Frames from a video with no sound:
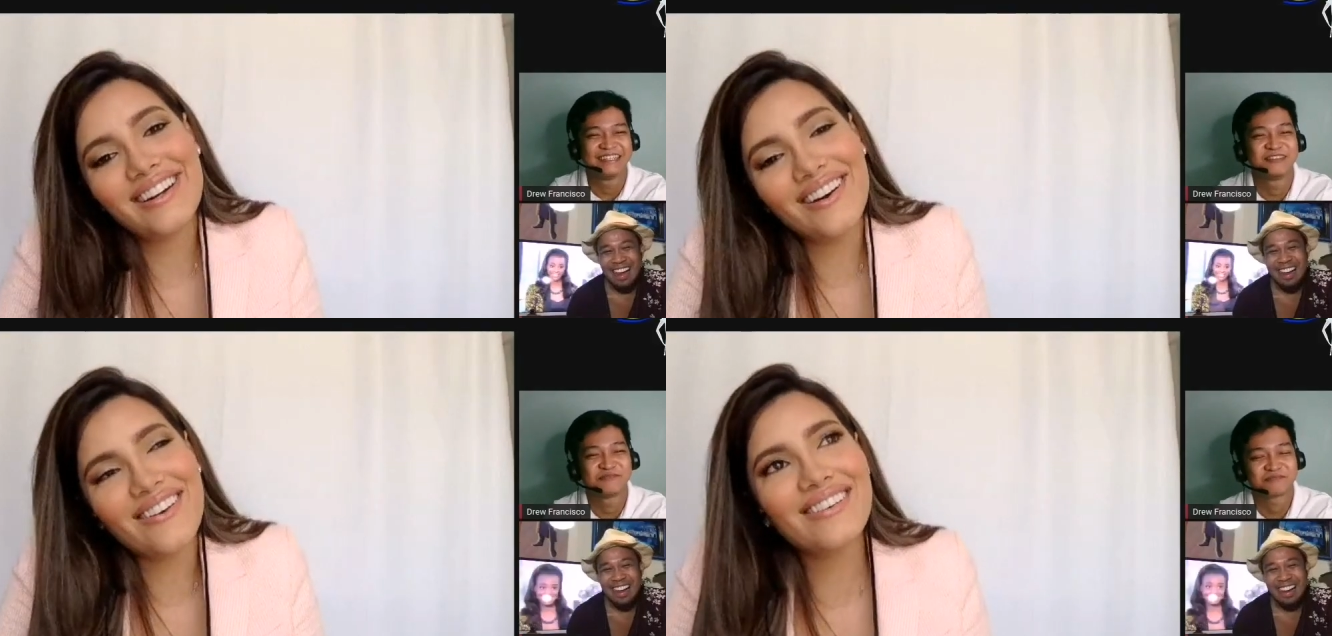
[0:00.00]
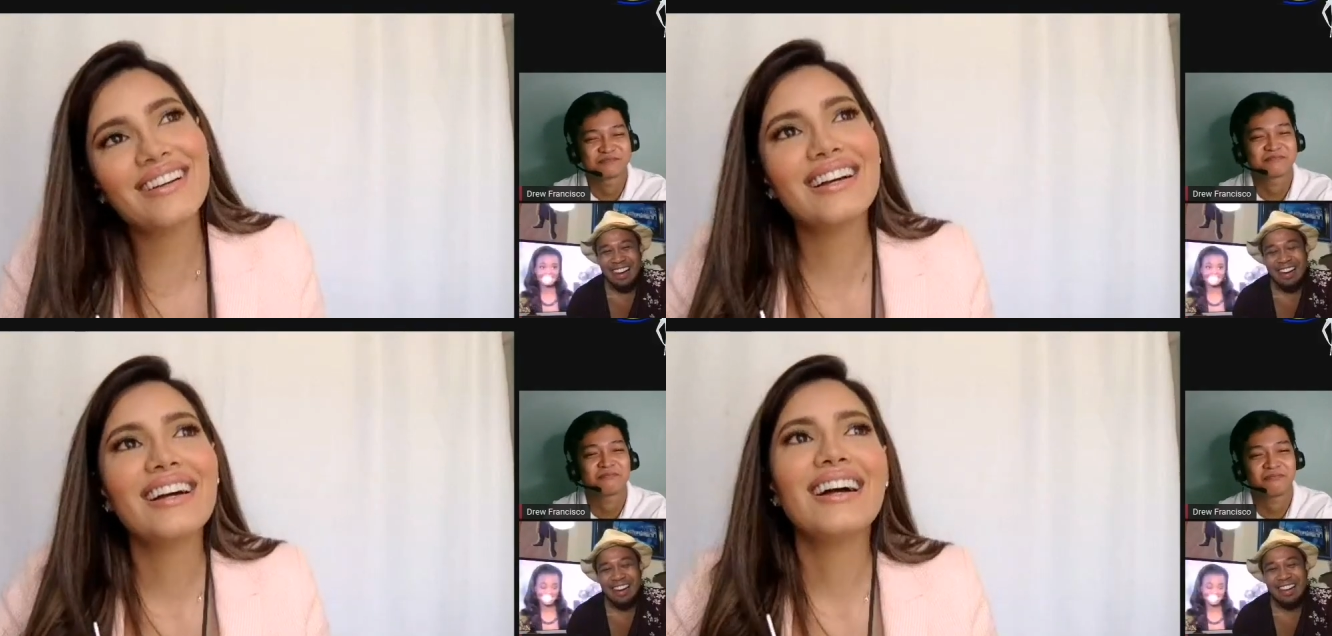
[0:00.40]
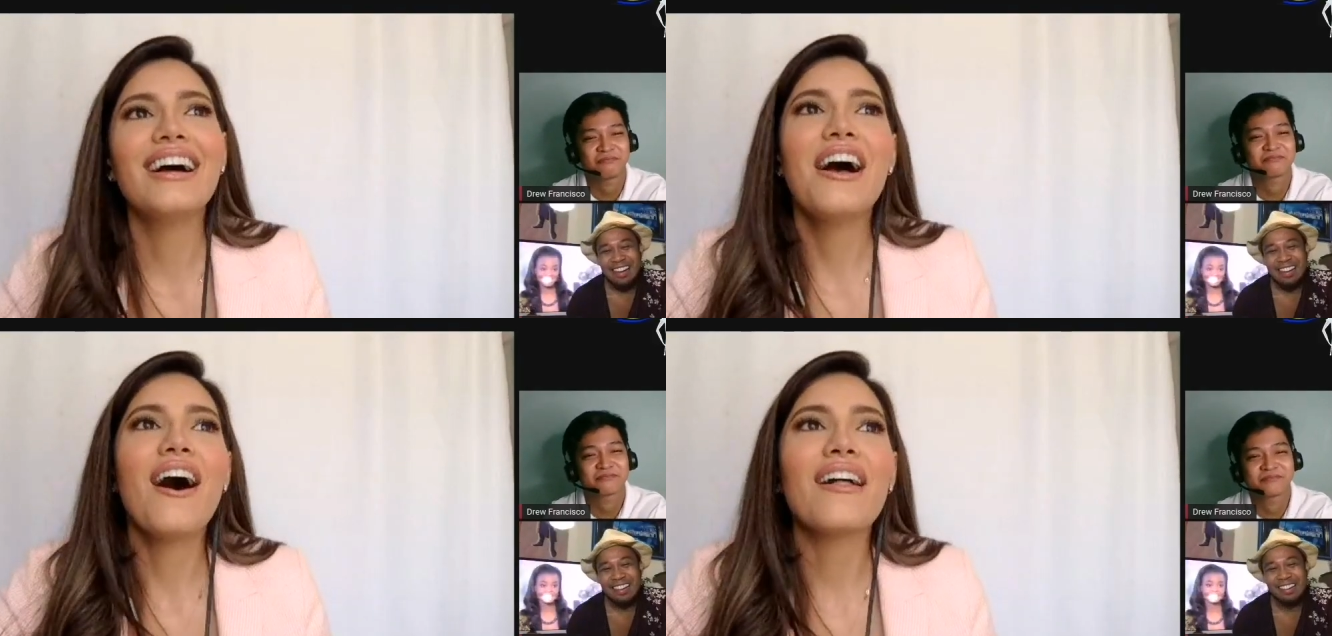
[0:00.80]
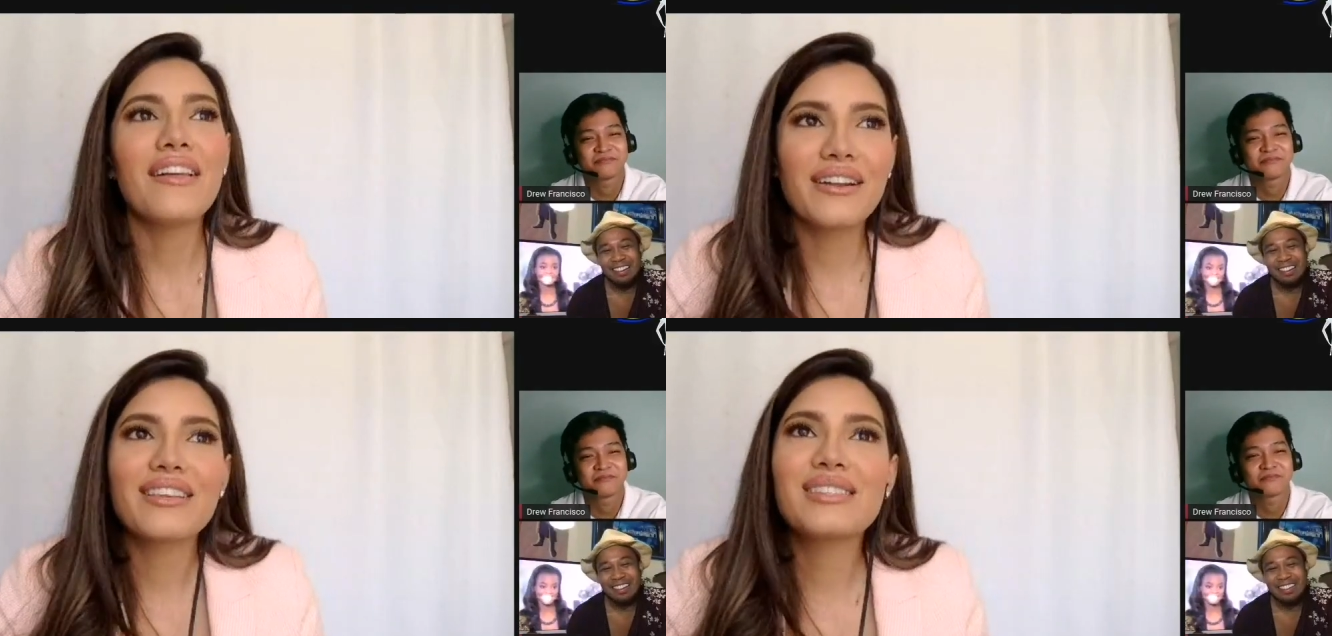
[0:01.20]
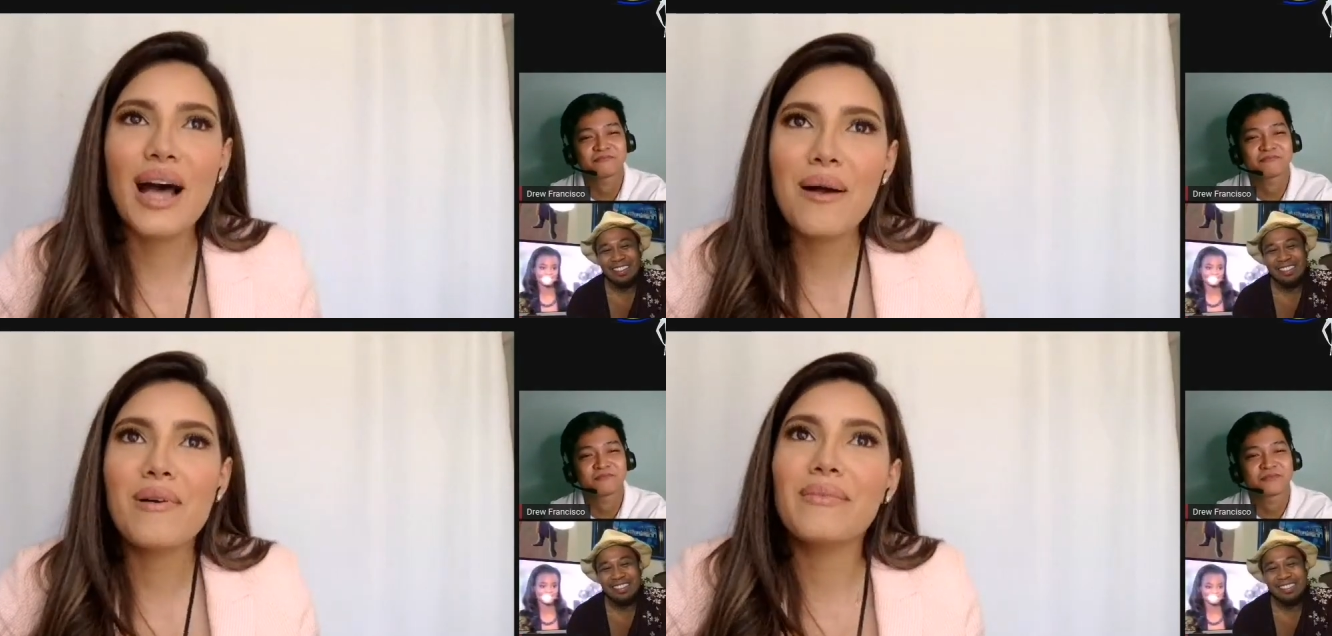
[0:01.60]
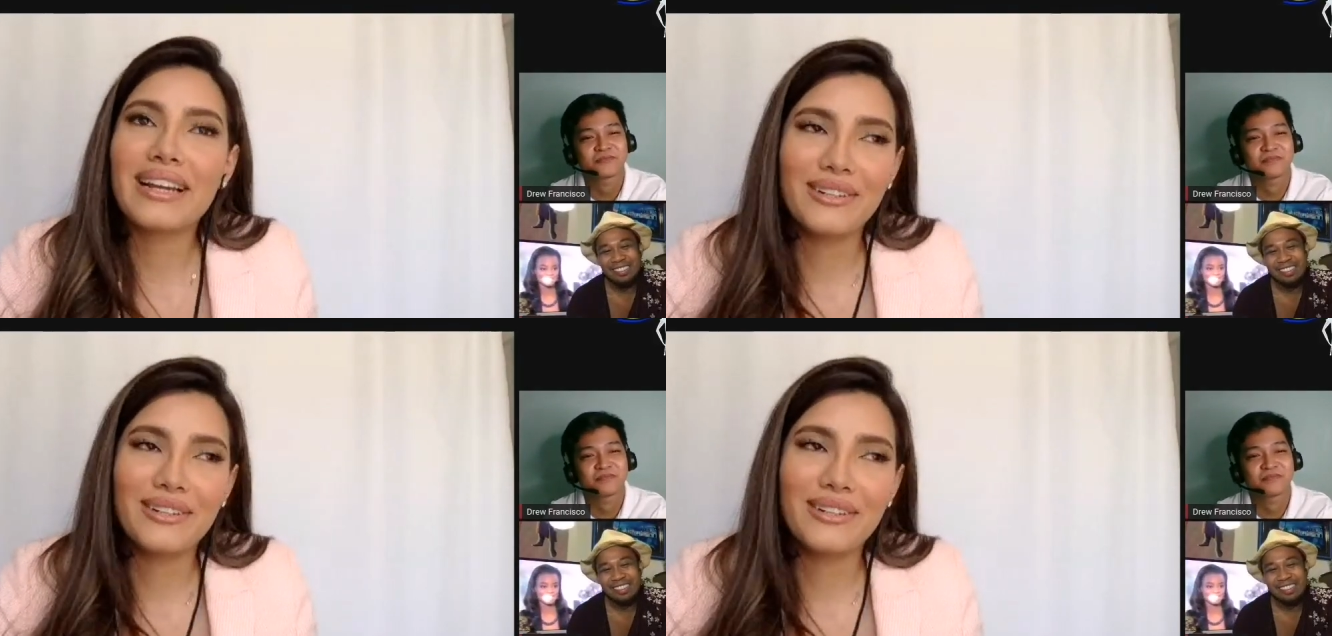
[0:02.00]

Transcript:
Speaker 1: you know, a lot of the time, I'm like,